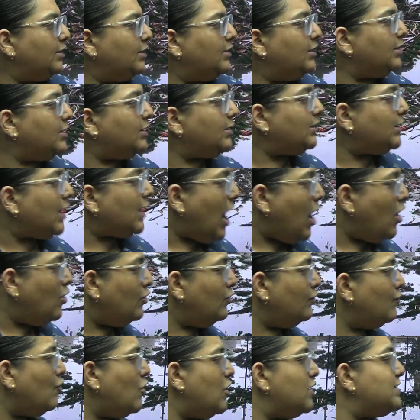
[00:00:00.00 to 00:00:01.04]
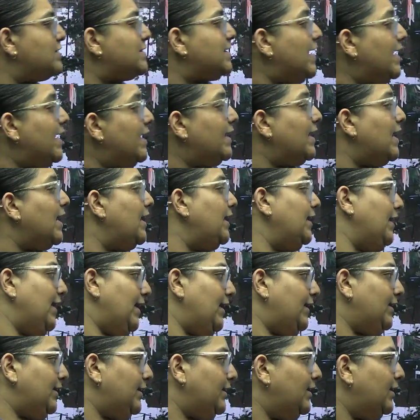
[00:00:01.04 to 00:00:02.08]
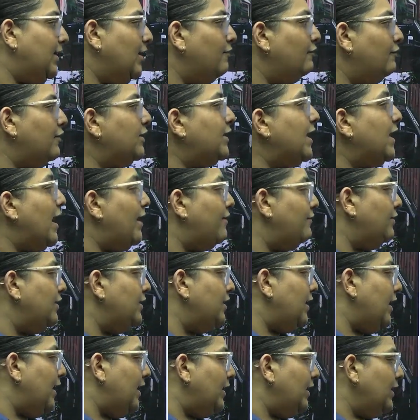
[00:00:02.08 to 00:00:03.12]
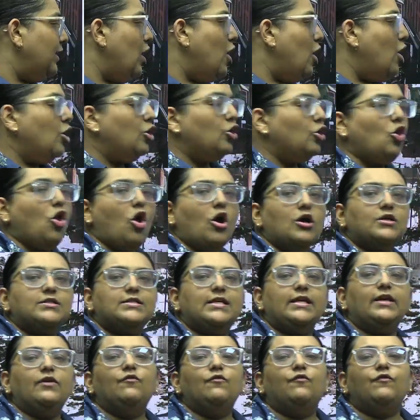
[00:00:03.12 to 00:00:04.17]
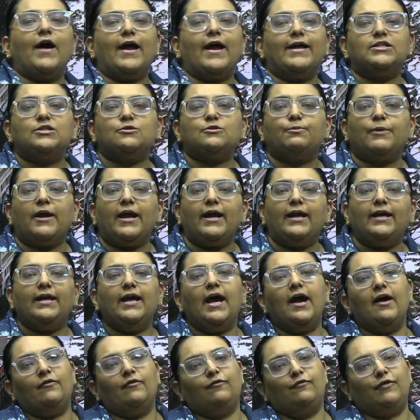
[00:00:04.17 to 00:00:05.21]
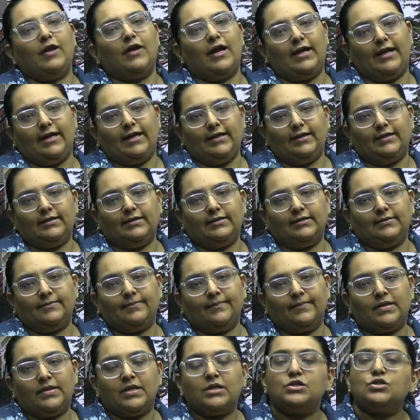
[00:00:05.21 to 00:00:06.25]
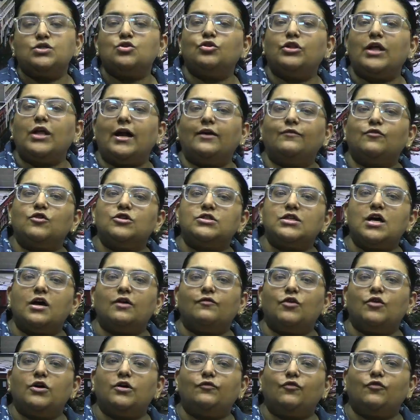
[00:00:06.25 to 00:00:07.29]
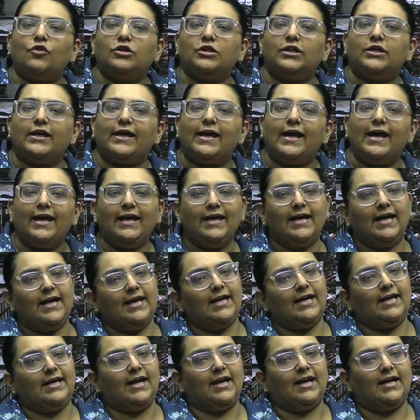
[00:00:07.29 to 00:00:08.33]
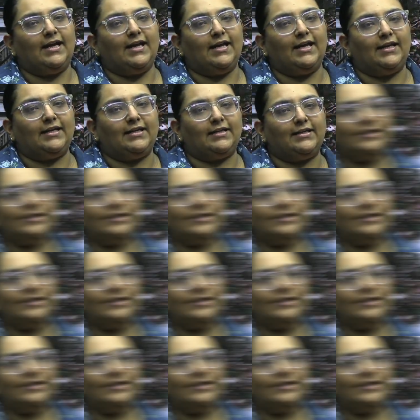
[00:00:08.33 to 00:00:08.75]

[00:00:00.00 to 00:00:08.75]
The town was inundated with heavy rain causing widespread flooding. So that was our word for the day, inundate.